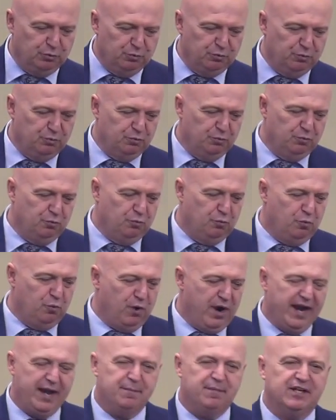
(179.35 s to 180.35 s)

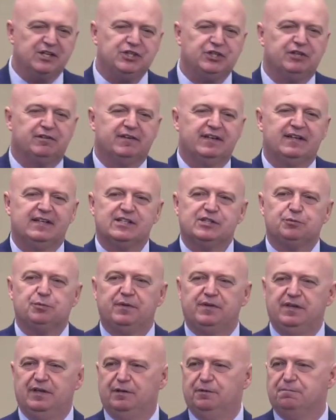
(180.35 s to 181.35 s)
why am I sharing this
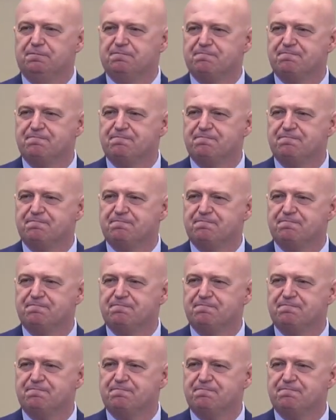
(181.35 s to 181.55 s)
with you?